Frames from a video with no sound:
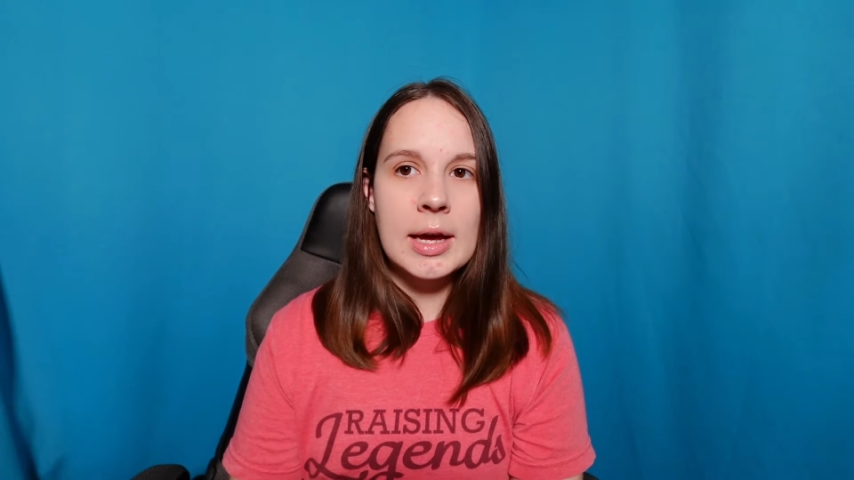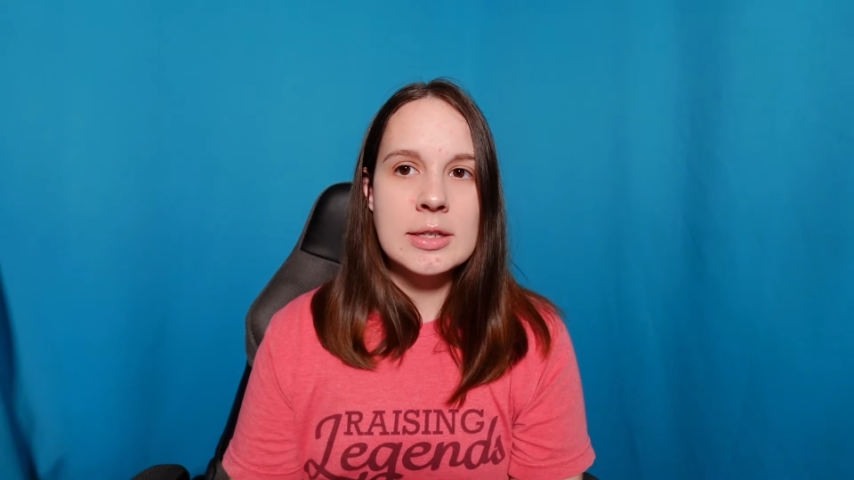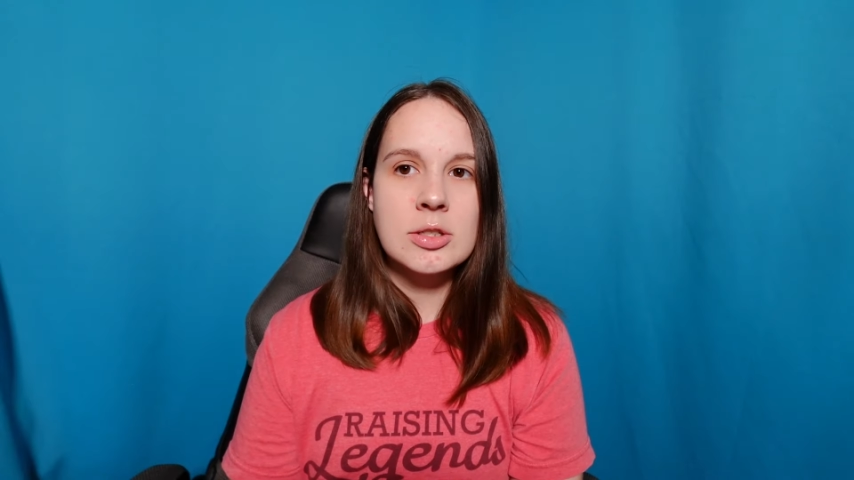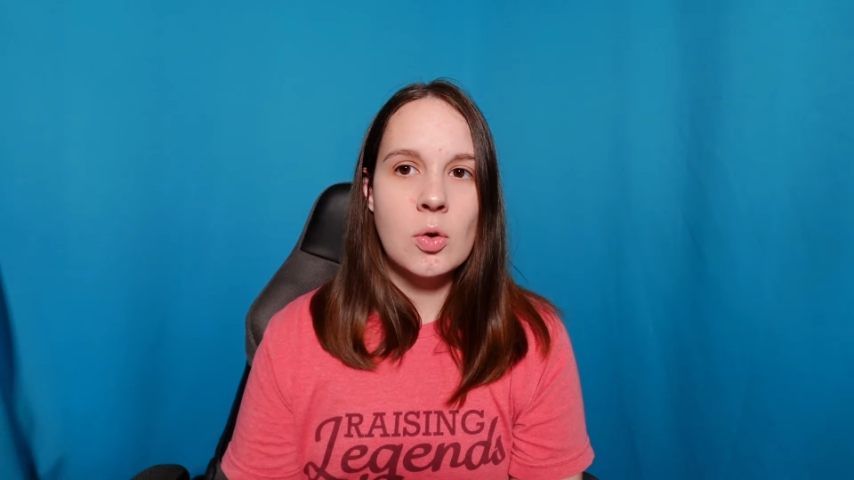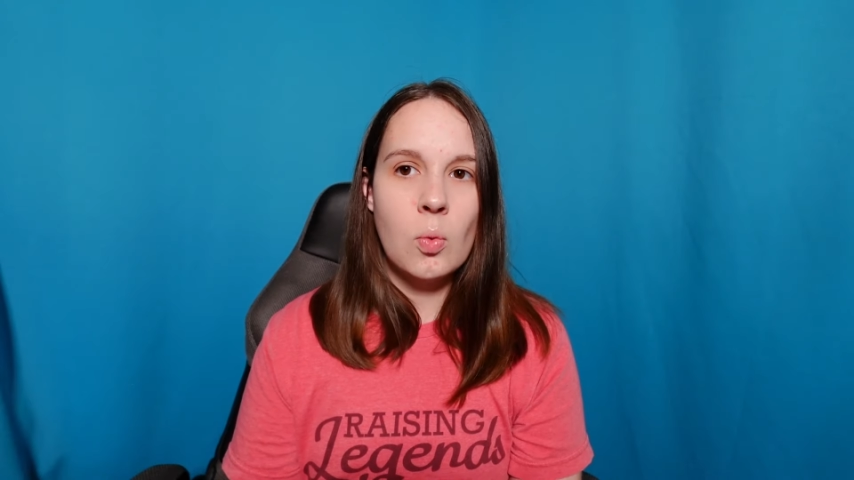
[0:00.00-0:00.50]

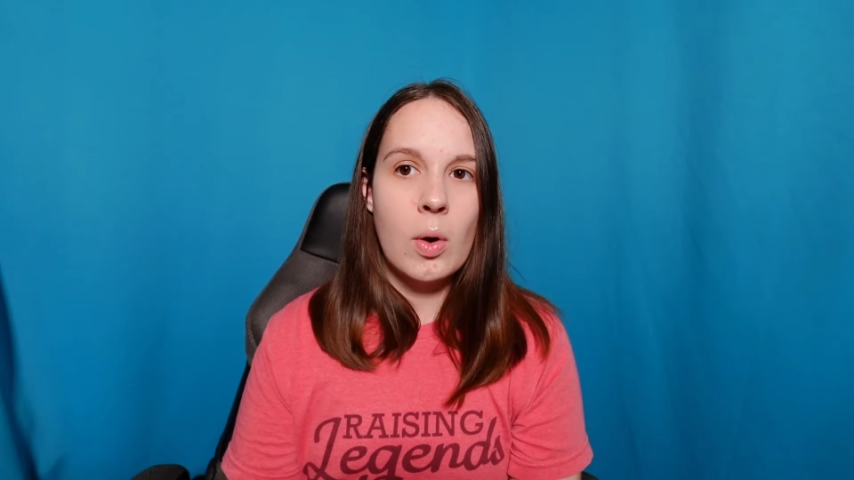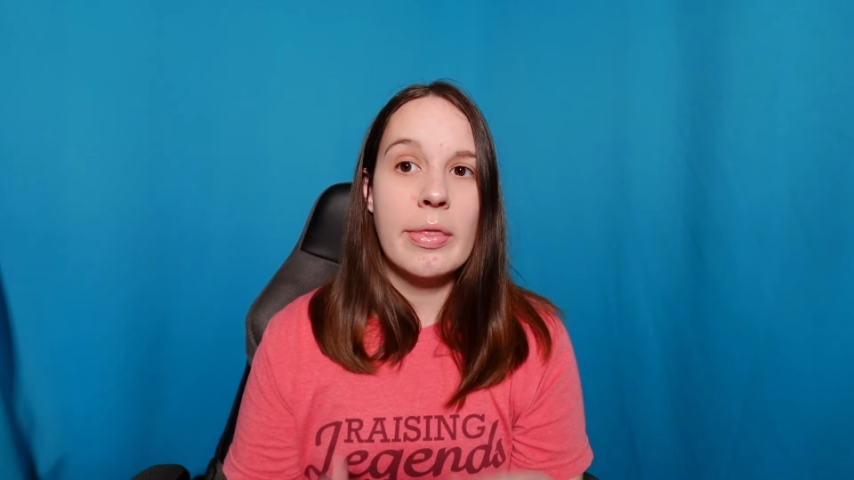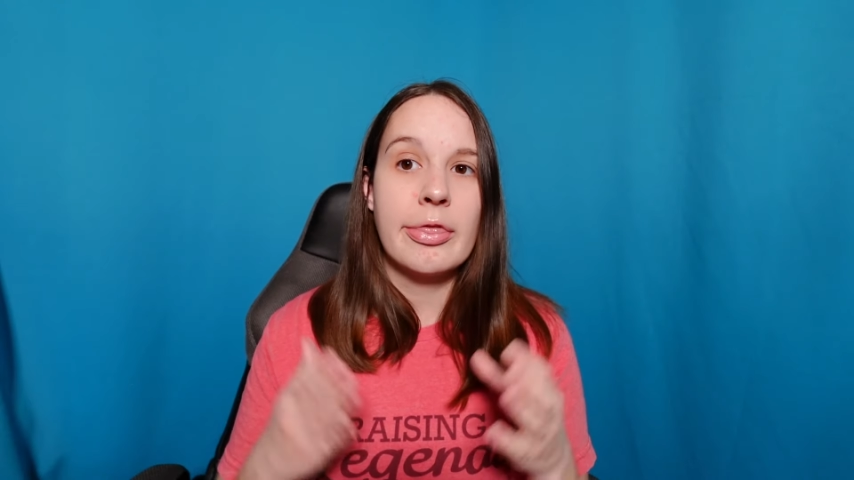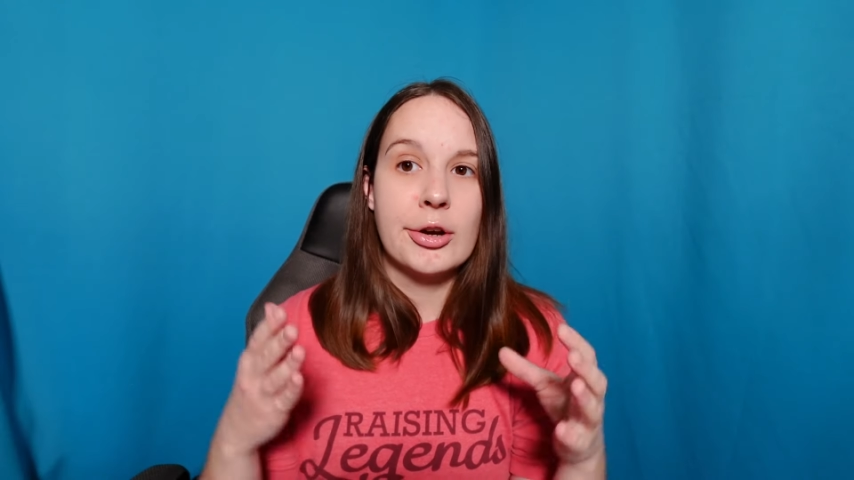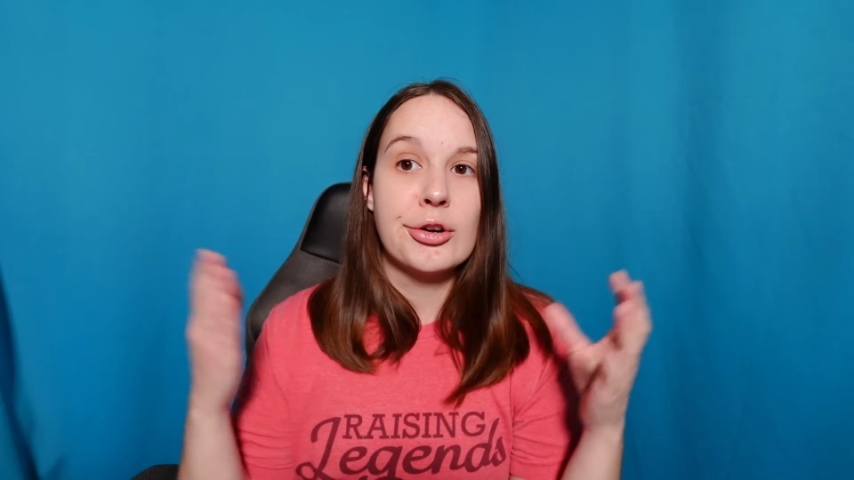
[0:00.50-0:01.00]
as to
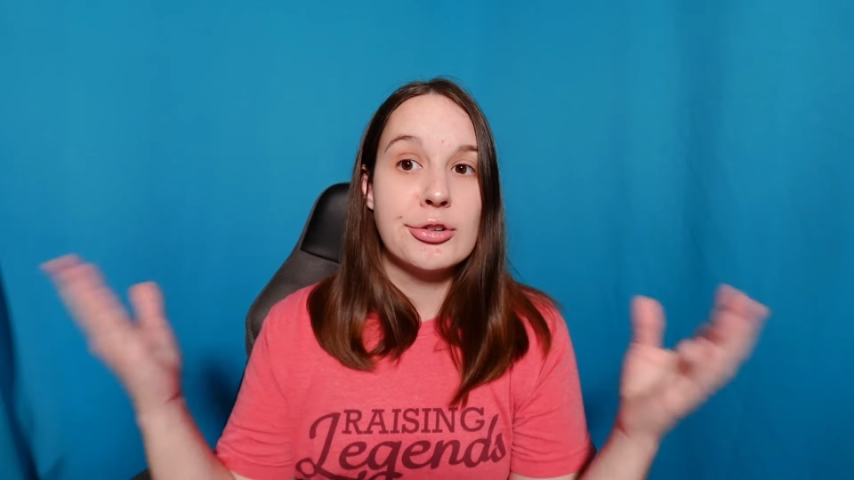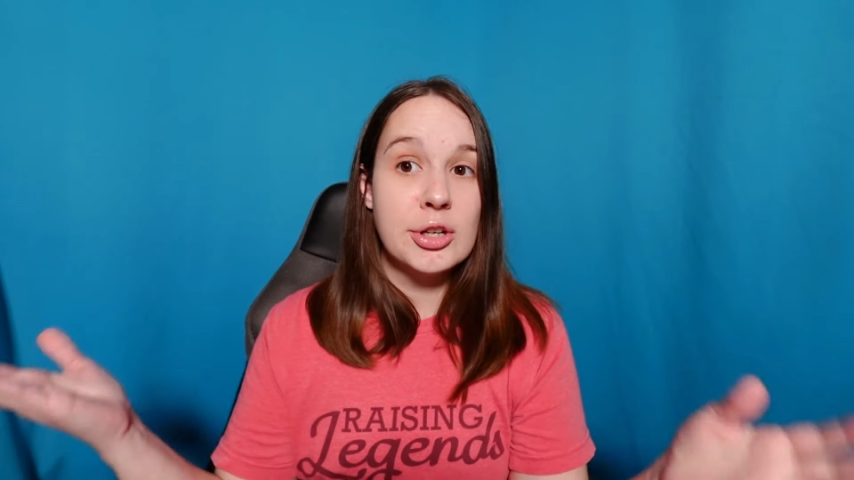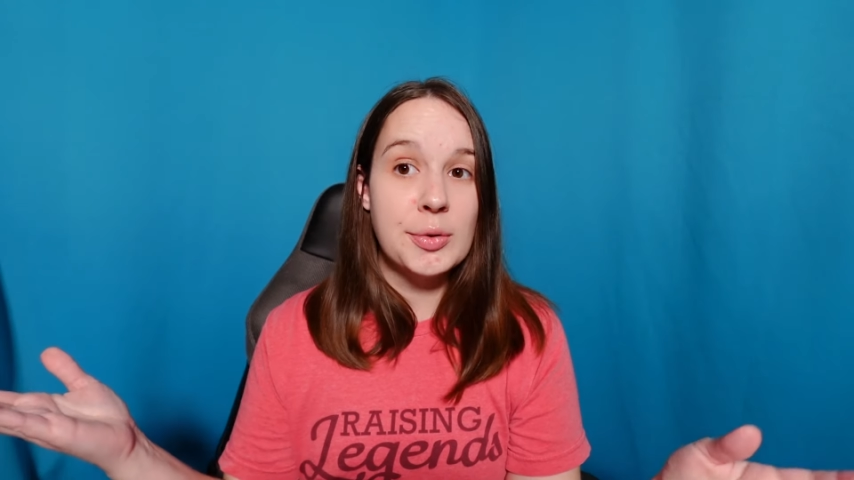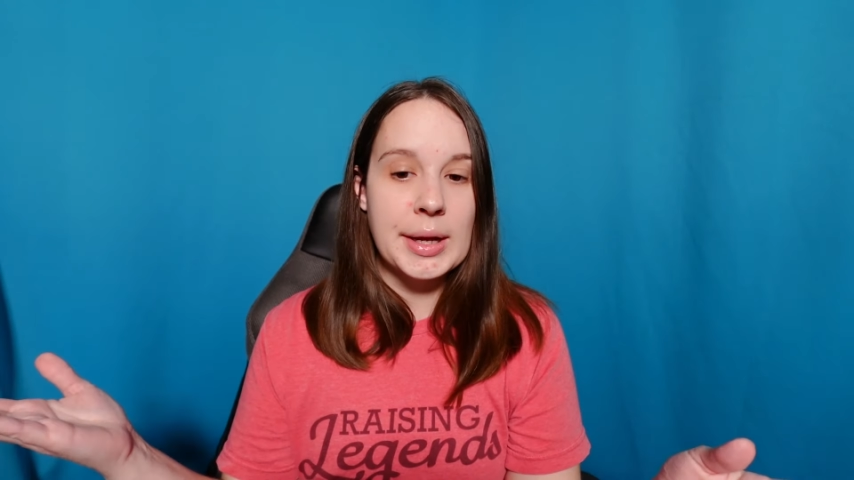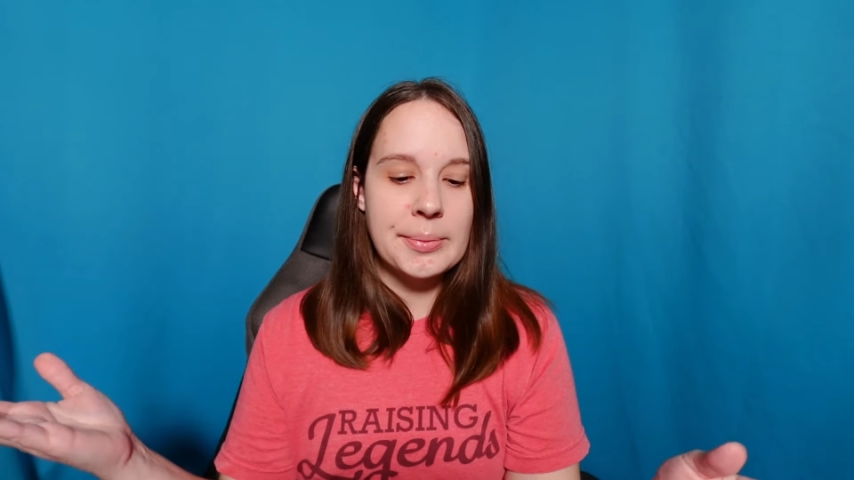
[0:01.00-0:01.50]
what they're
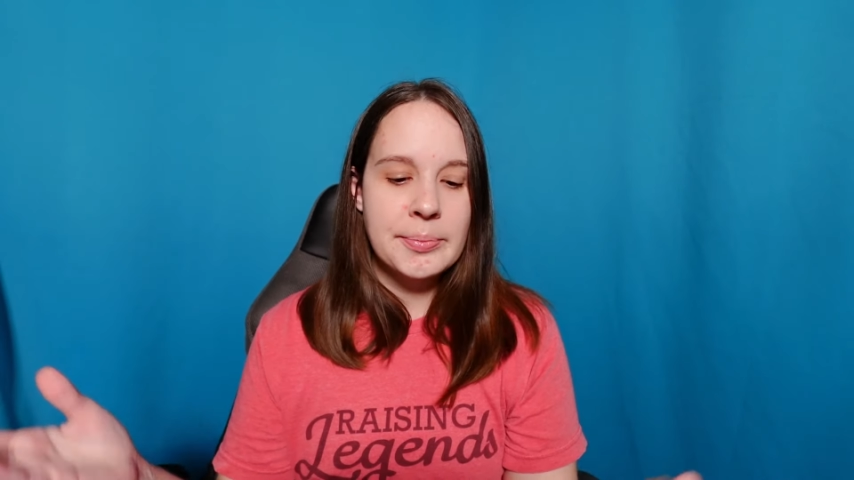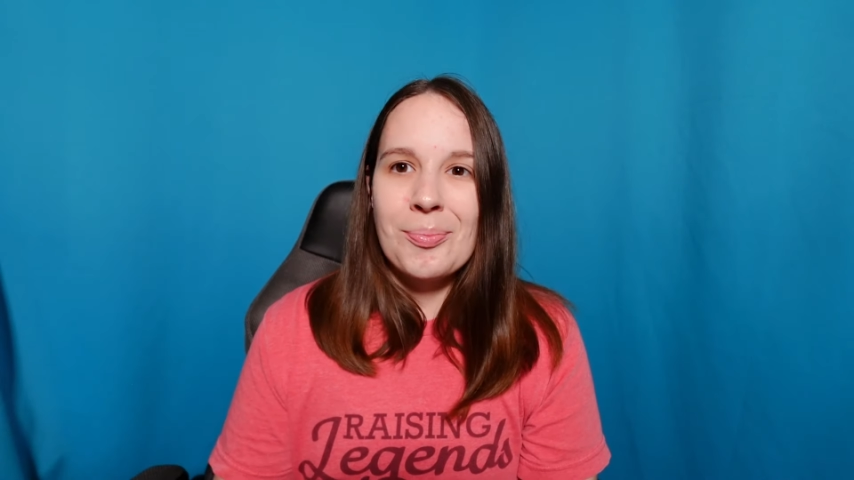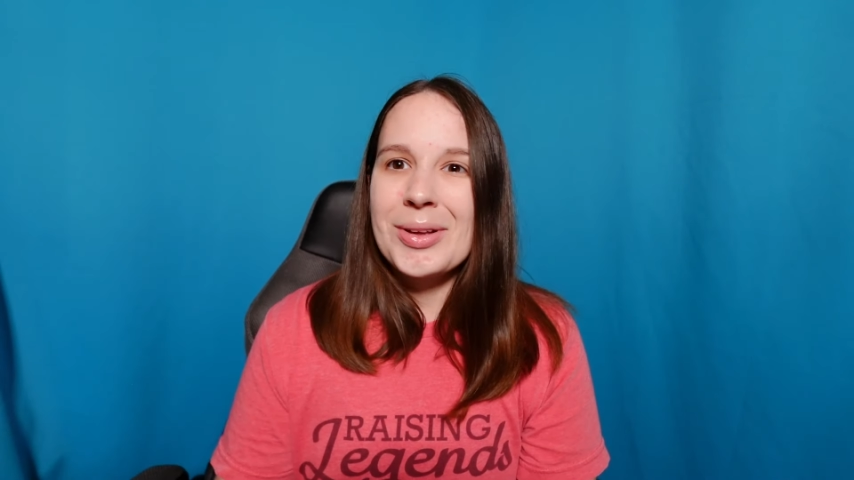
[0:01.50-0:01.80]
doing.